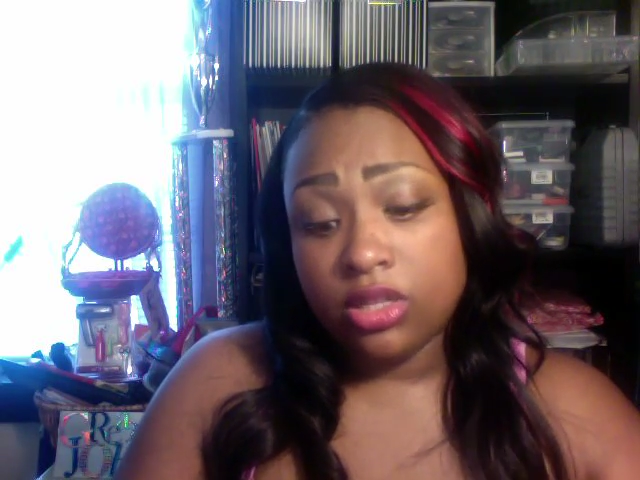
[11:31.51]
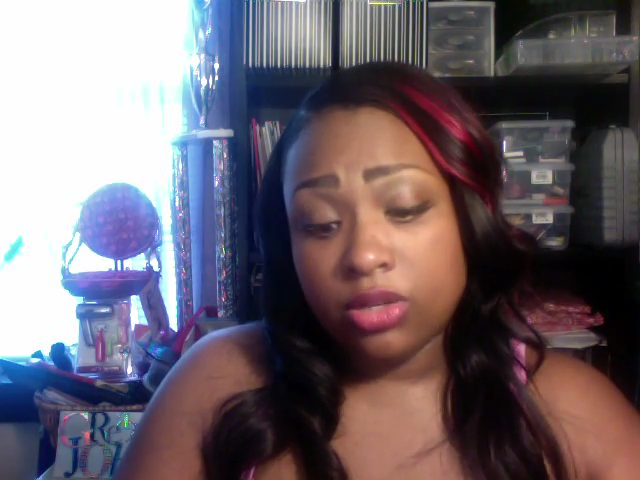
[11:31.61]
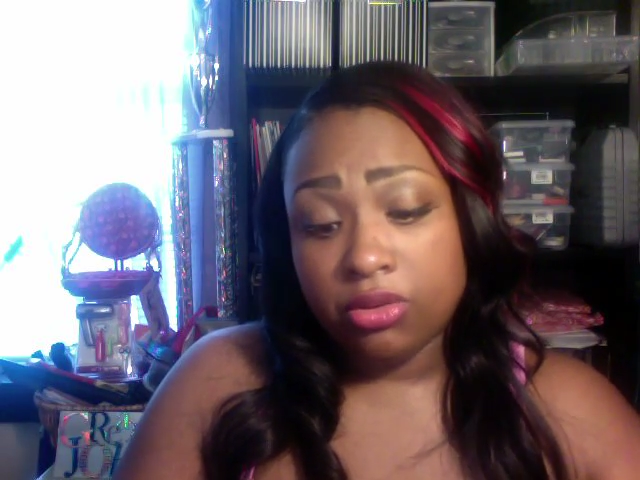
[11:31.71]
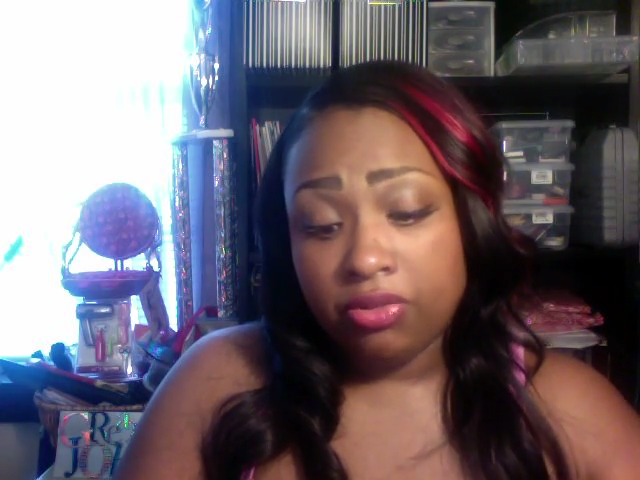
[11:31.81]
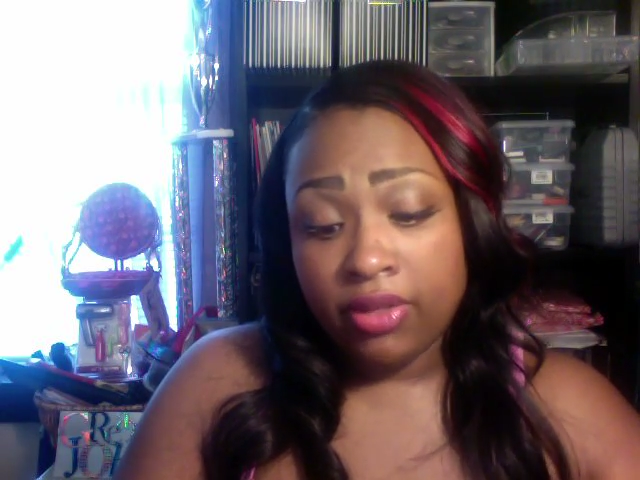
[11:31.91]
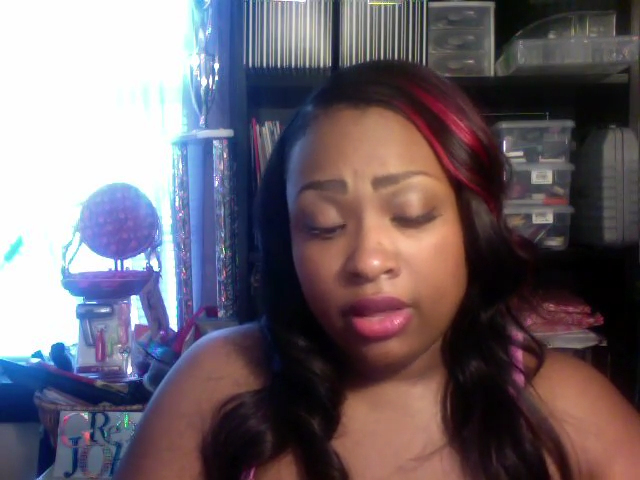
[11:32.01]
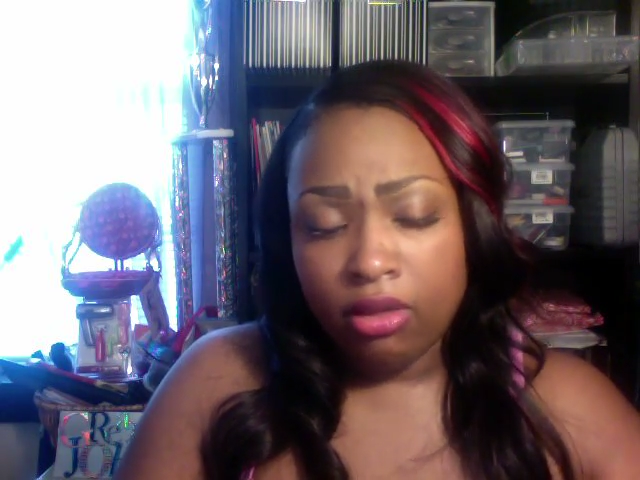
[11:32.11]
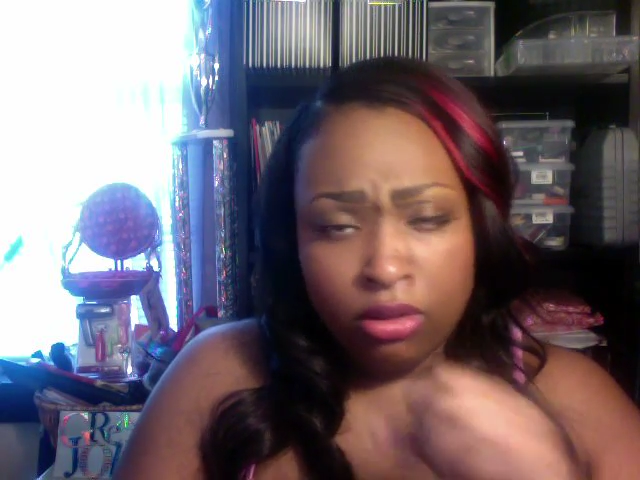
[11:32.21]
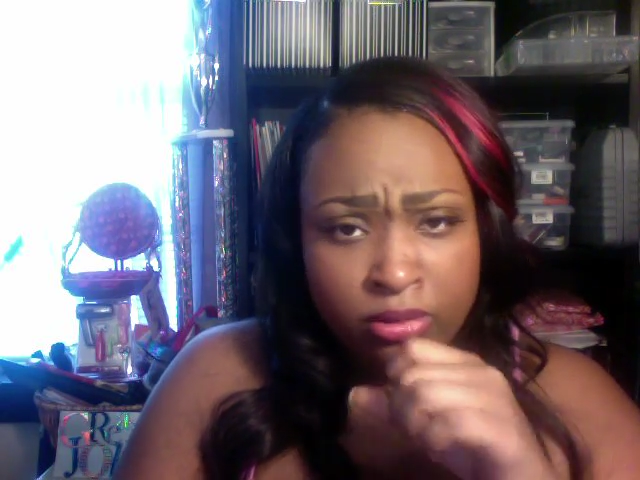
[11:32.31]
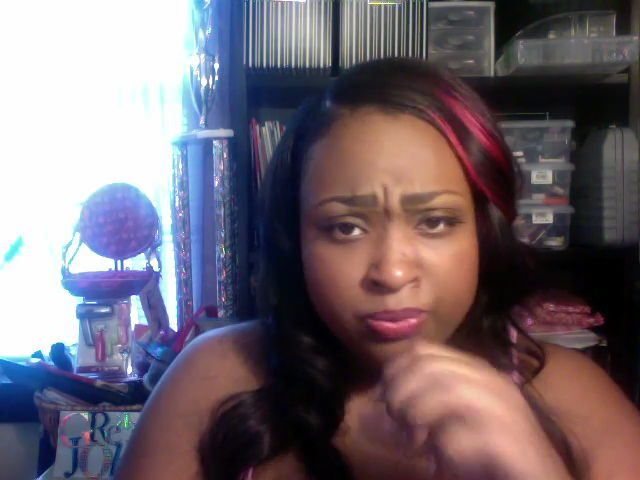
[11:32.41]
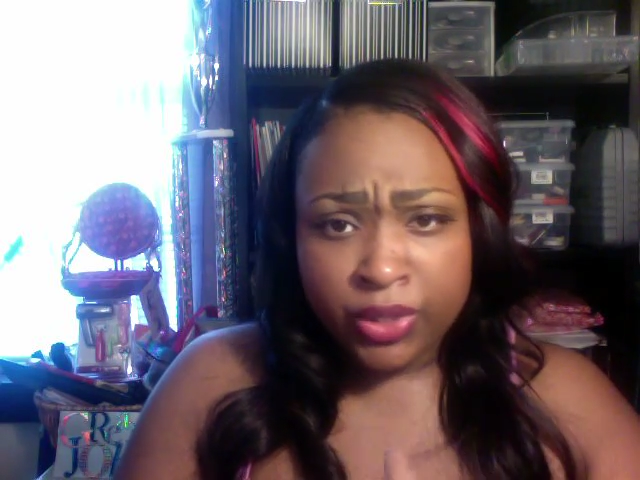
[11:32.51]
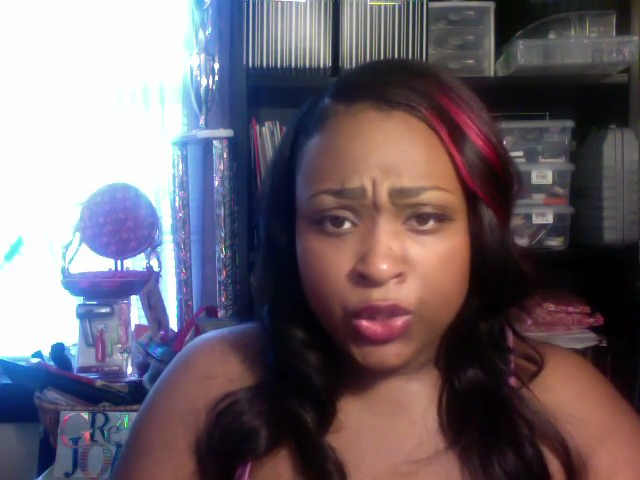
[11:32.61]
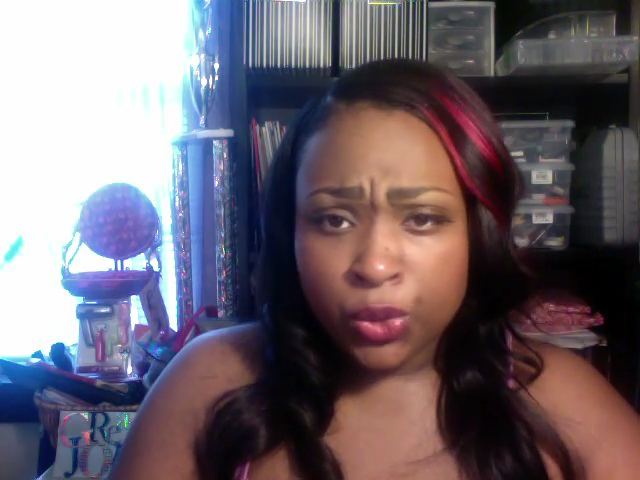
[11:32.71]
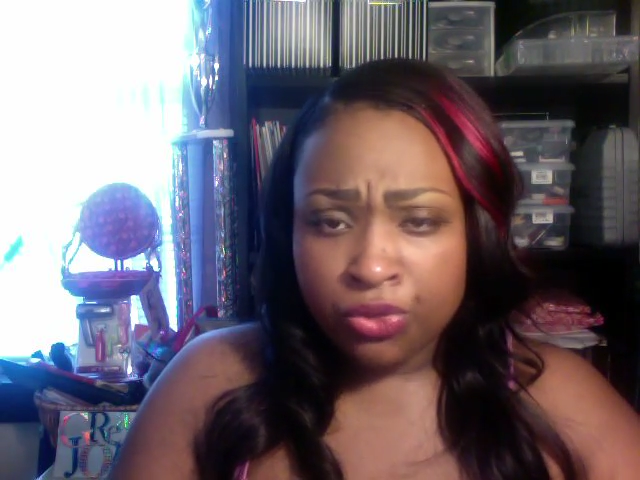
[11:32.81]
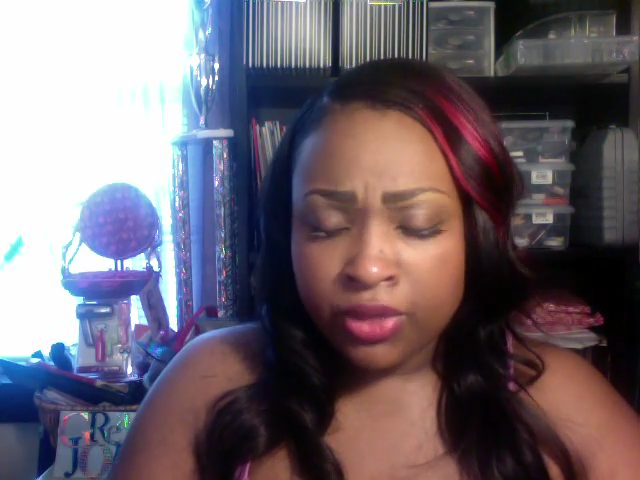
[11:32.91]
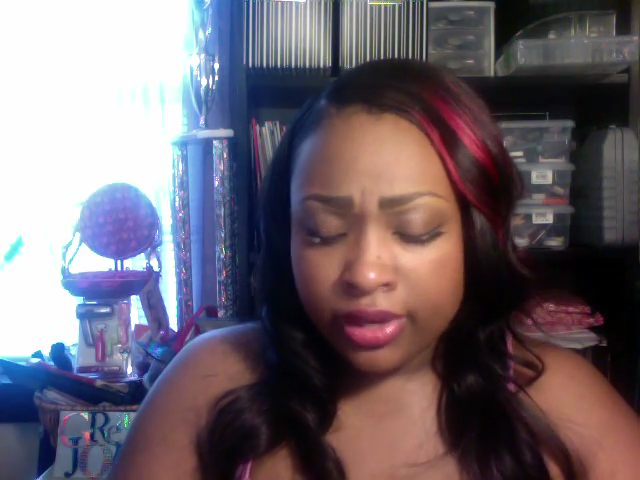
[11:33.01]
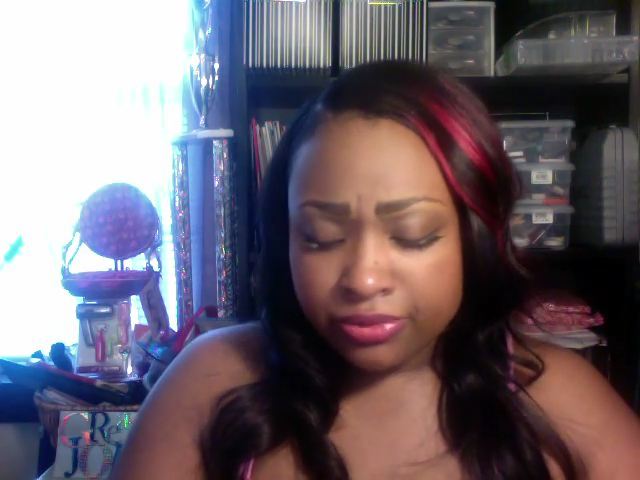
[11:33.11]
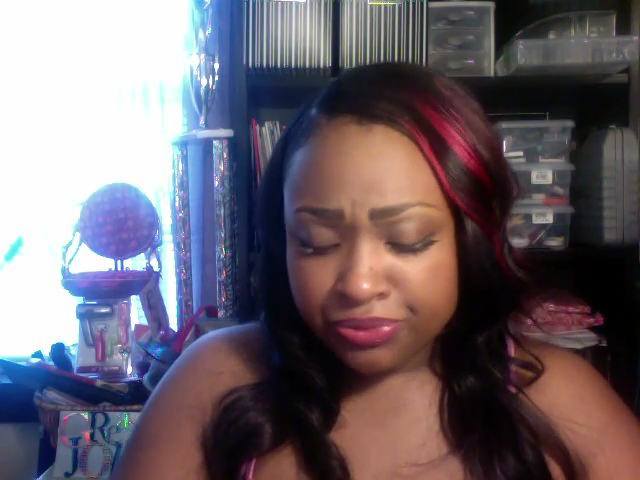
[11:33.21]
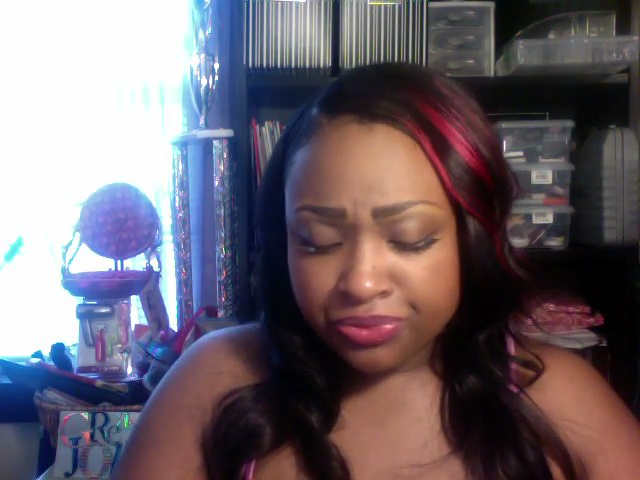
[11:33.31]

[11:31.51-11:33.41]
a little thin. A little thin.